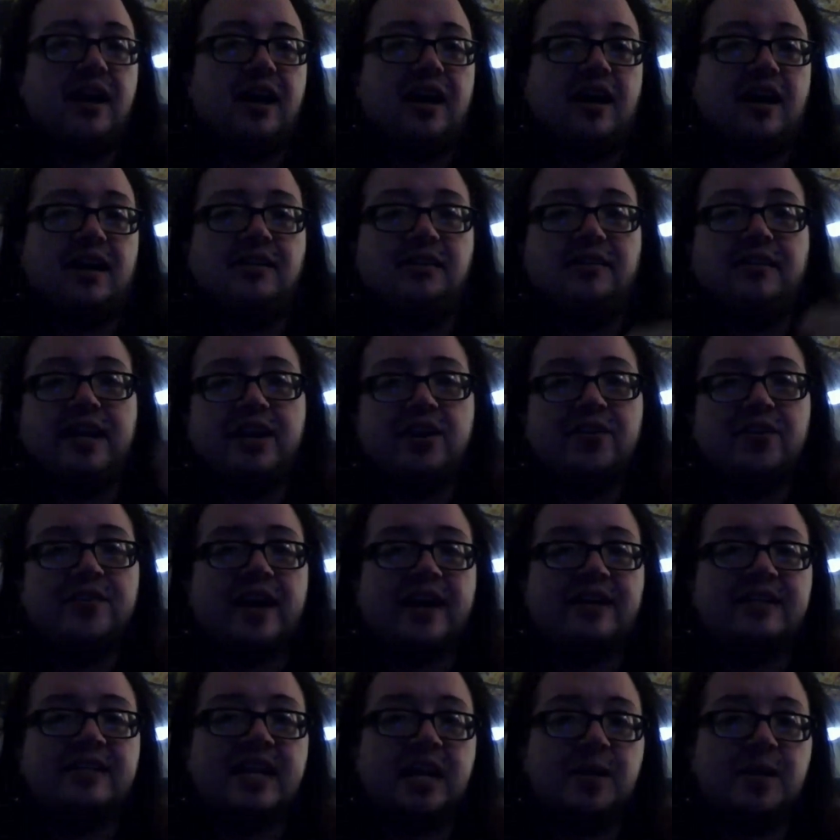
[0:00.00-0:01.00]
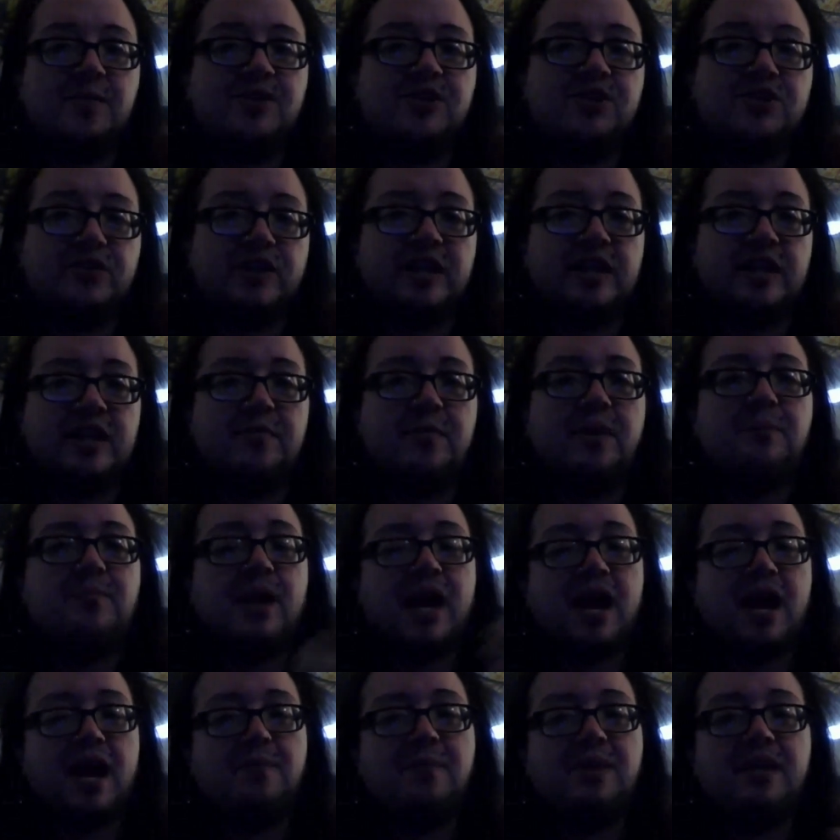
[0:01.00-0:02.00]
Later that same stream,
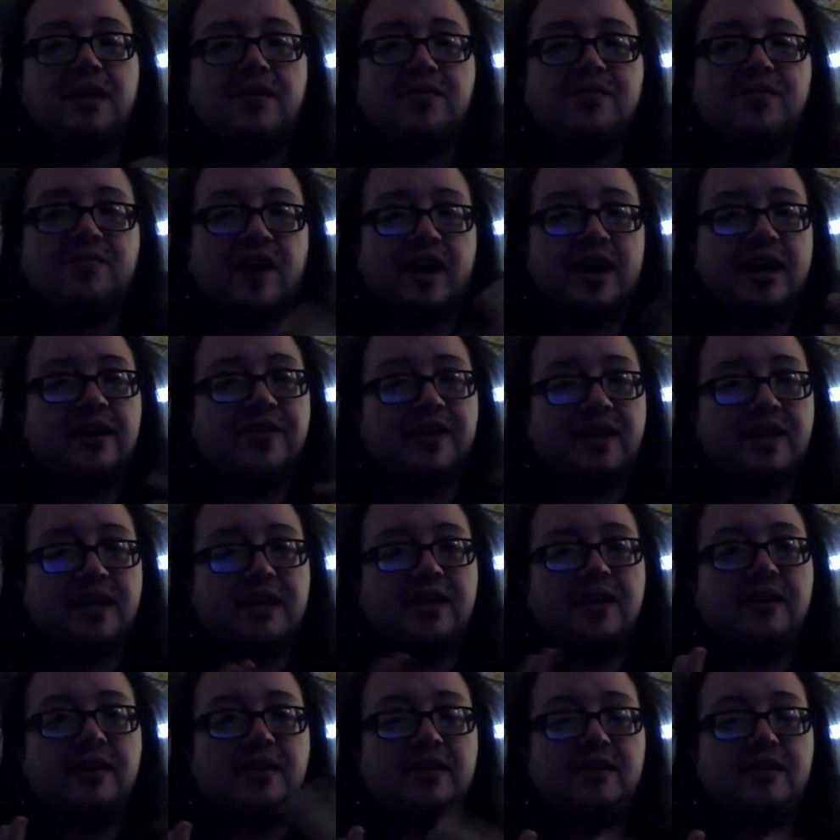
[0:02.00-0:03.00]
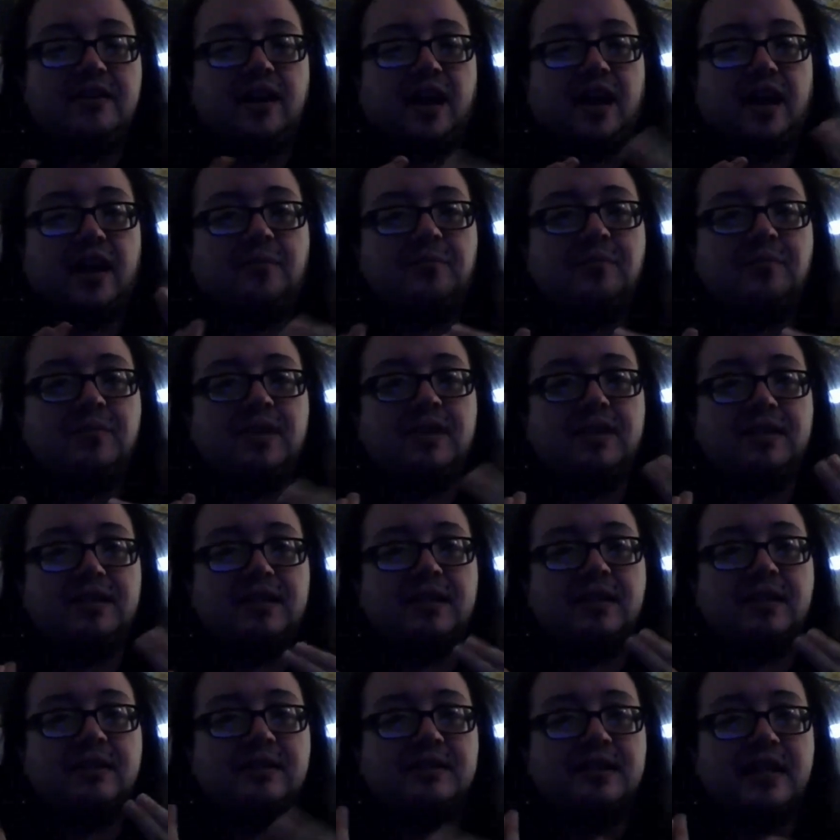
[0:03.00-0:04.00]
Poppy, via the
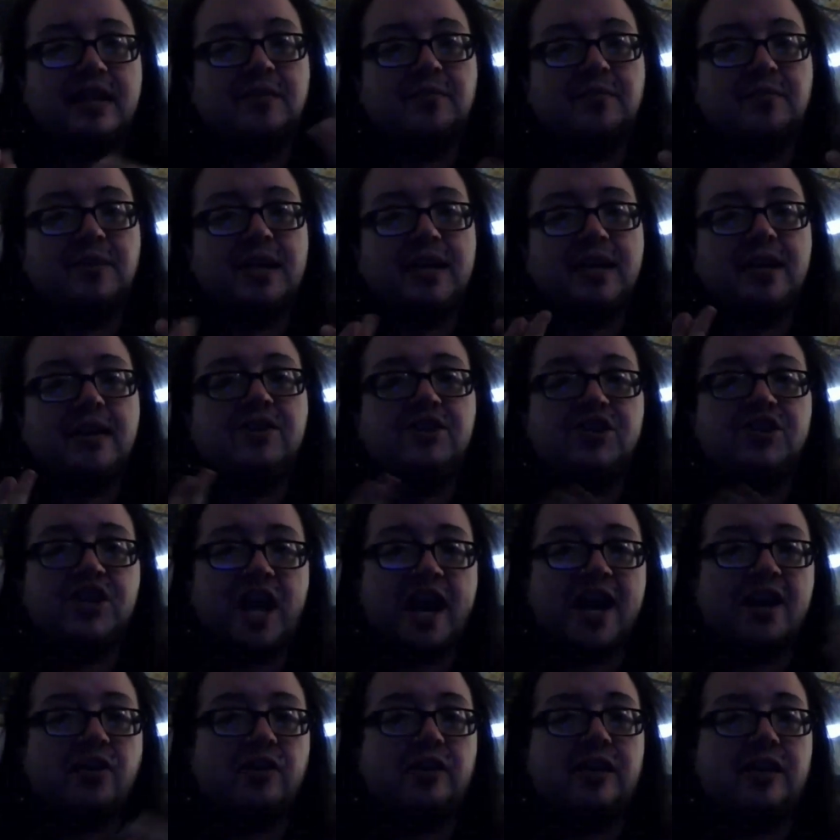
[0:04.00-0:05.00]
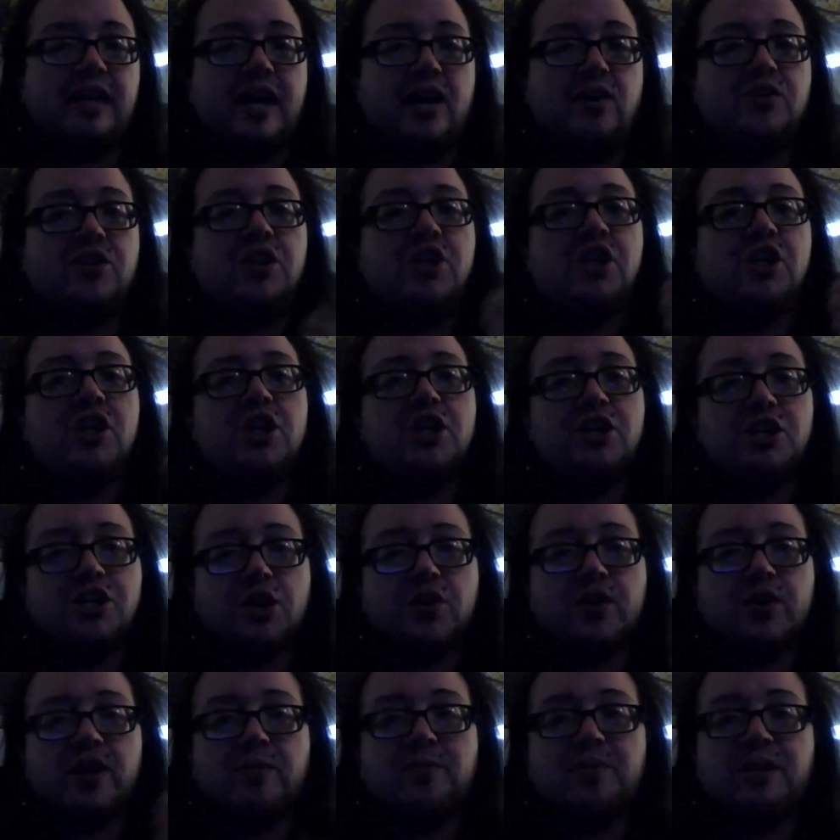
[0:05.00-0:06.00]
ZenP channel account,
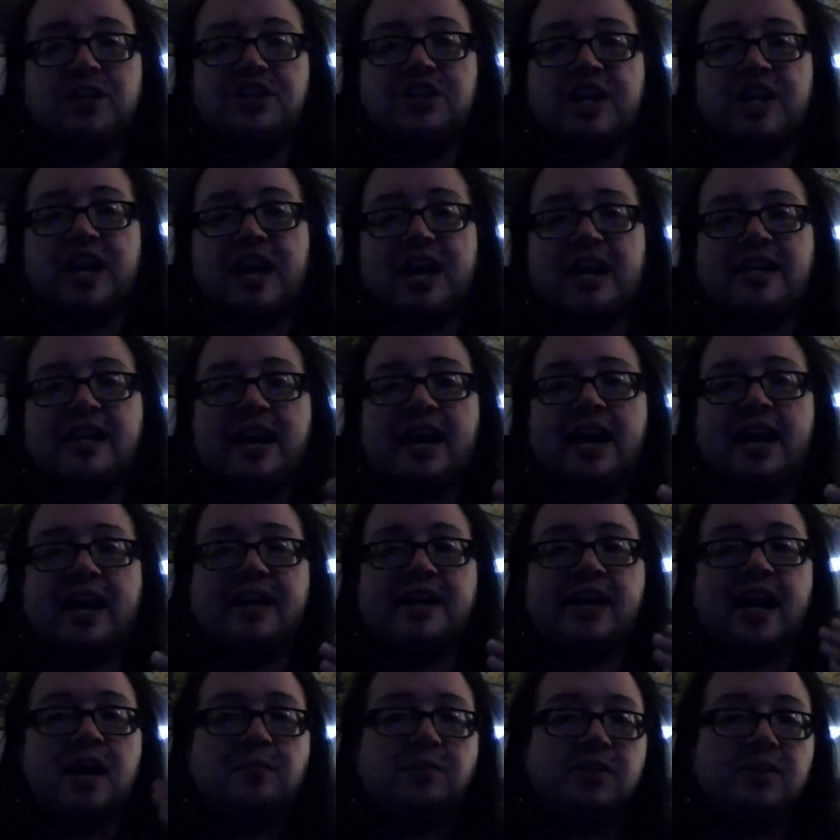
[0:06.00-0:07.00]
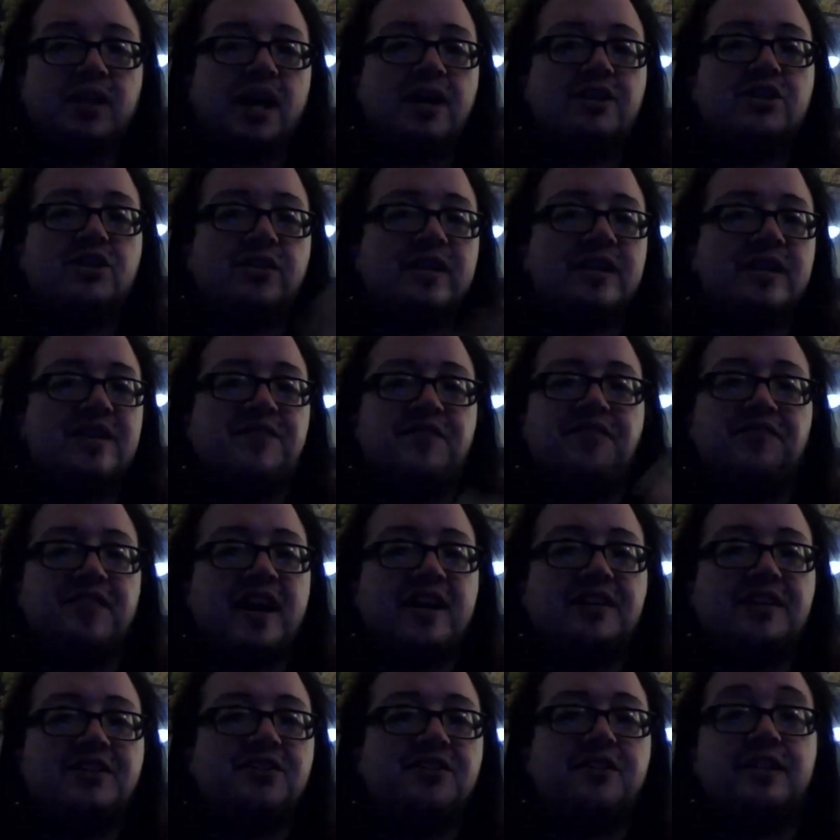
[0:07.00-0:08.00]
showed up in chat, and I blocked her even
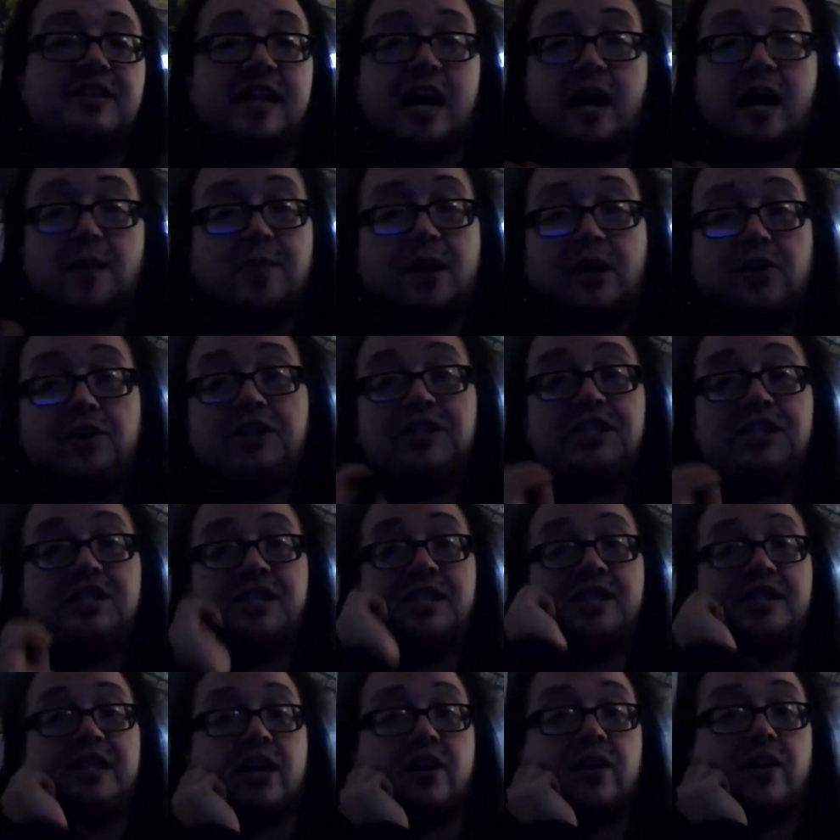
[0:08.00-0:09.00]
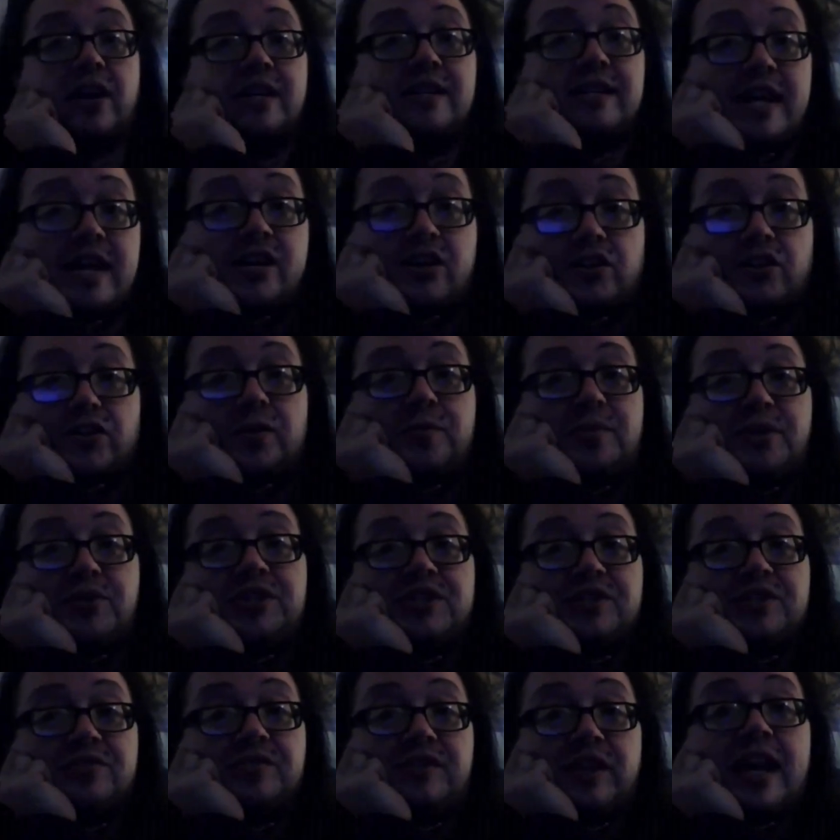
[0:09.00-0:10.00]
faster because I'm not going to sit there and take her
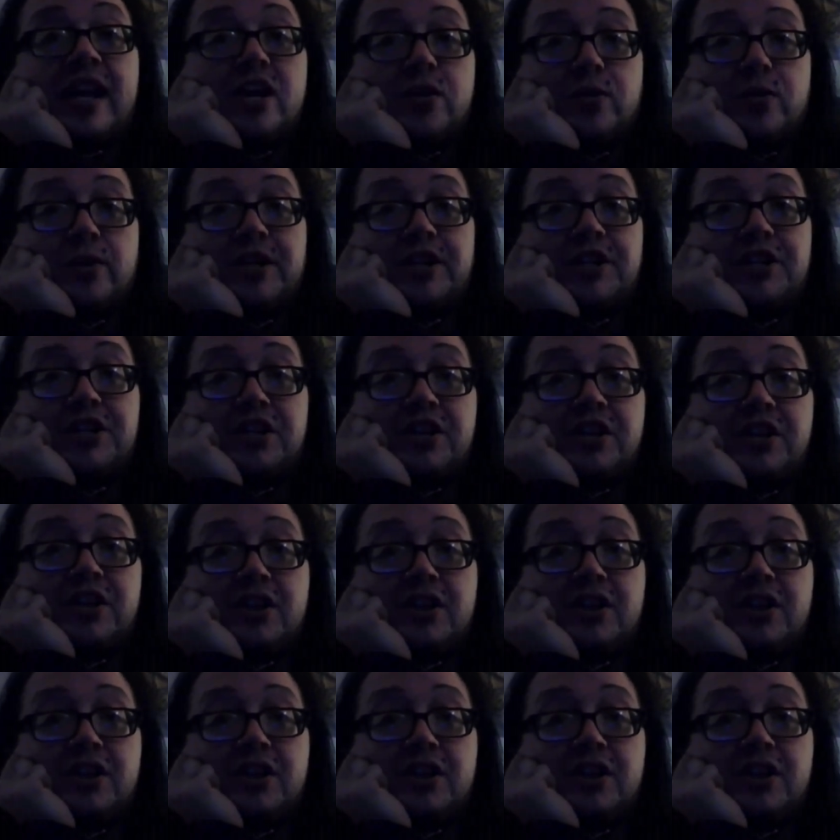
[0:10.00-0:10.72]
abusive language